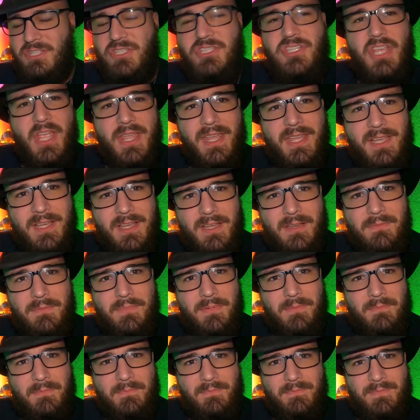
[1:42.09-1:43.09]

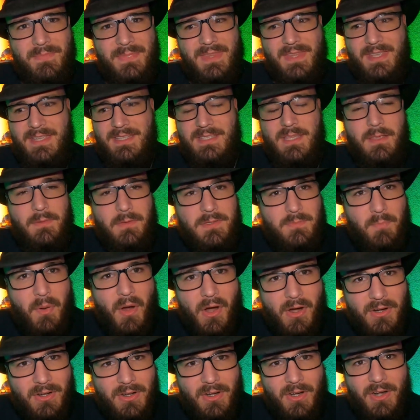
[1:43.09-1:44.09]
Jacob, his
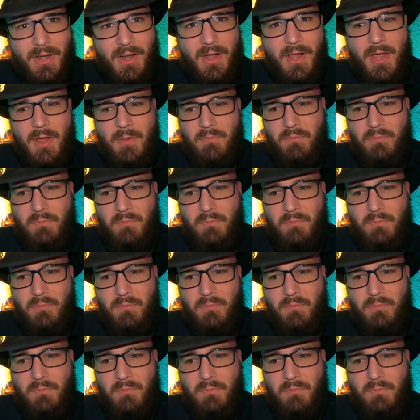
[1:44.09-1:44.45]
partner,